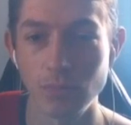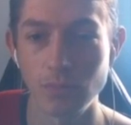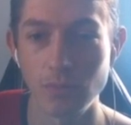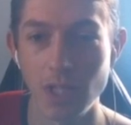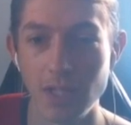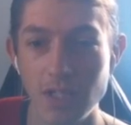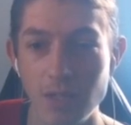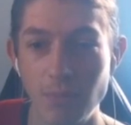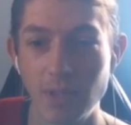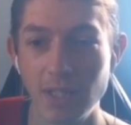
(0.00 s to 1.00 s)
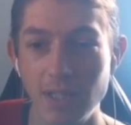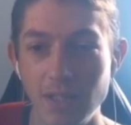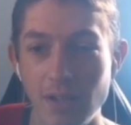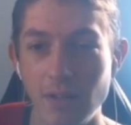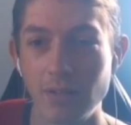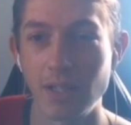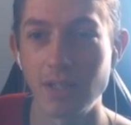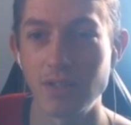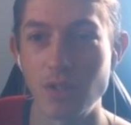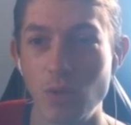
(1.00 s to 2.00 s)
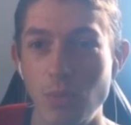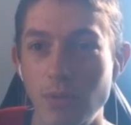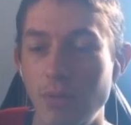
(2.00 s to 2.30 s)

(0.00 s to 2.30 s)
Yeah, he's completely done. Yeah, he's scooping.